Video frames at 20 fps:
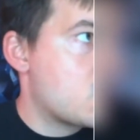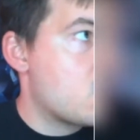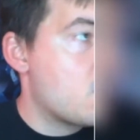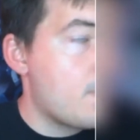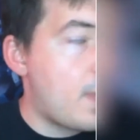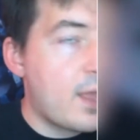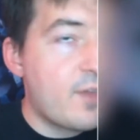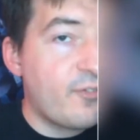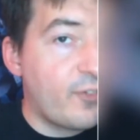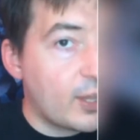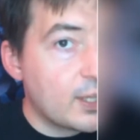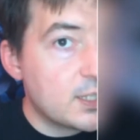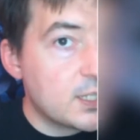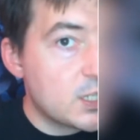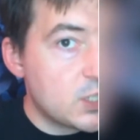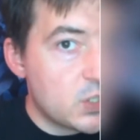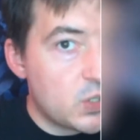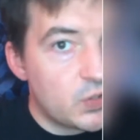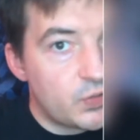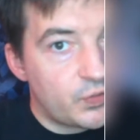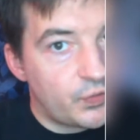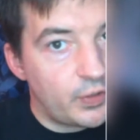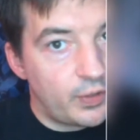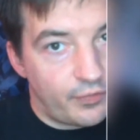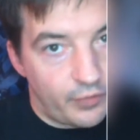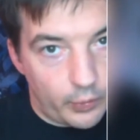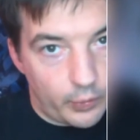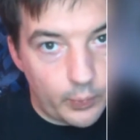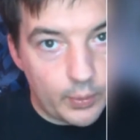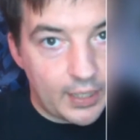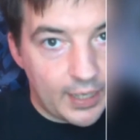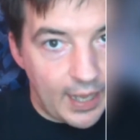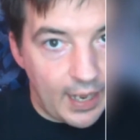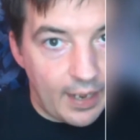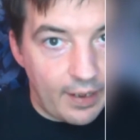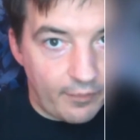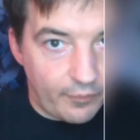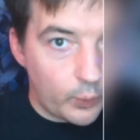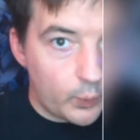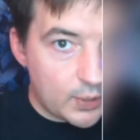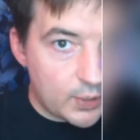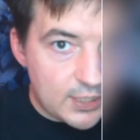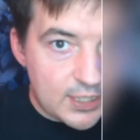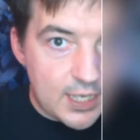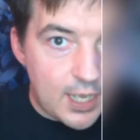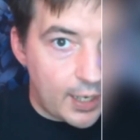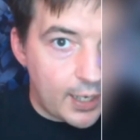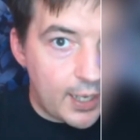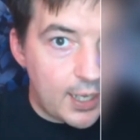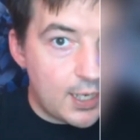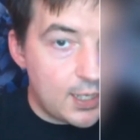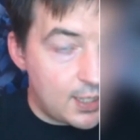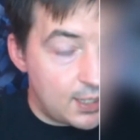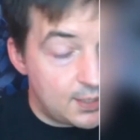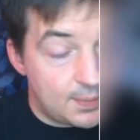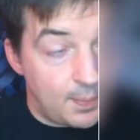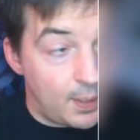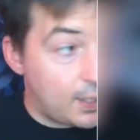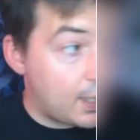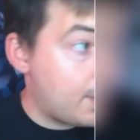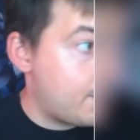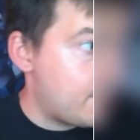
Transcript: may find these useful. If you really get everyone stuck in, this might come in